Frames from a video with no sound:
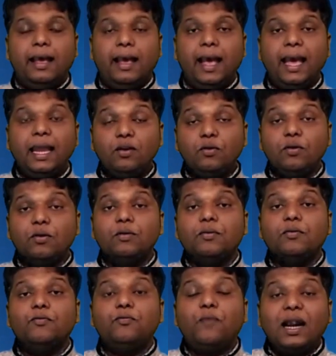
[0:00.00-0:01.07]
and
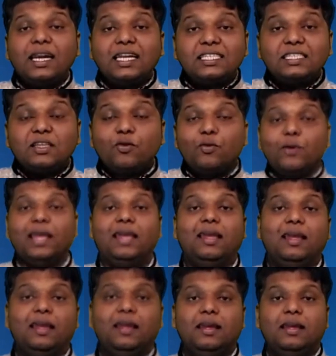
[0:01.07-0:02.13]
what is the way
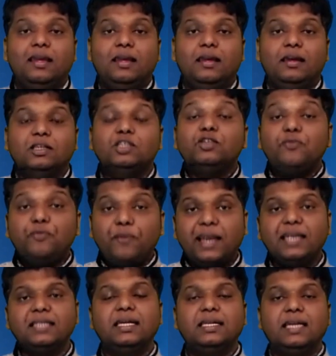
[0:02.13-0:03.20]
to
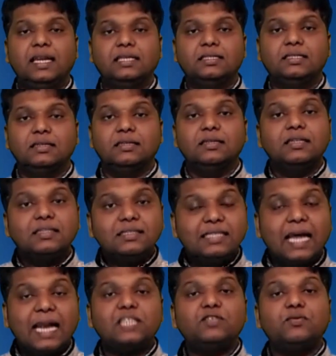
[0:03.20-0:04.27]
find that answer.
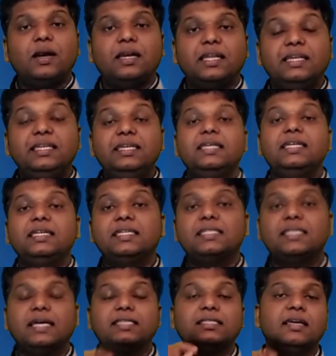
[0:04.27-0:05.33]
That's what here it
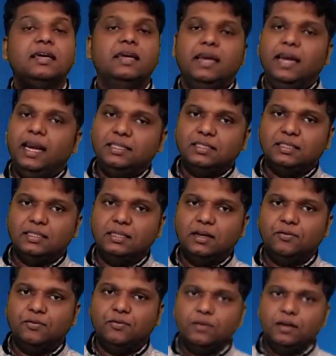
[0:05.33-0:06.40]
is as
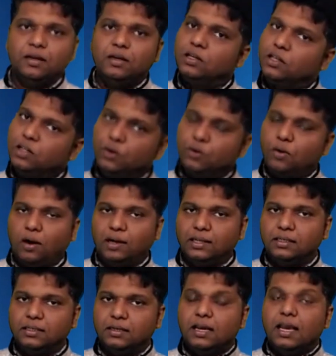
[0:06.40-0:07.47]
HCF. You got
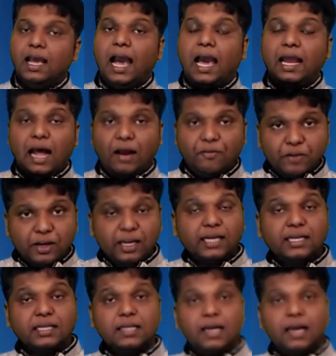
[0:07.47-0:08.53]
it. And after
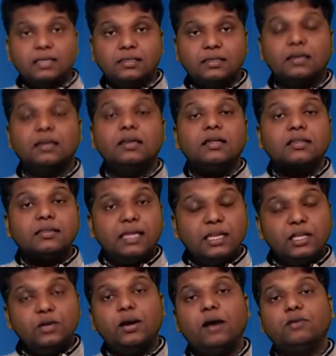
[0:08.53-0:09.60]
getting the answer, then
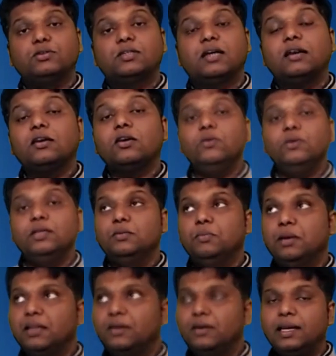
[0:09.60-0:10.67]
you have to conclude it
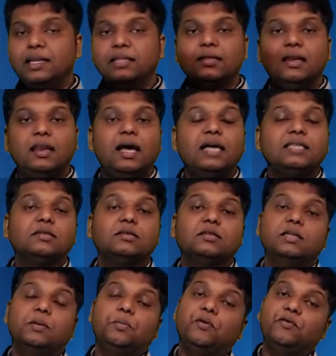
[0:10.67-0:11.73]
by reading the last
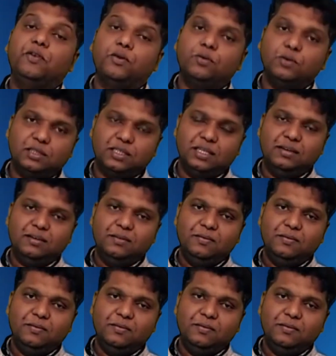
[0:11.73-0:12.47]
step of your question.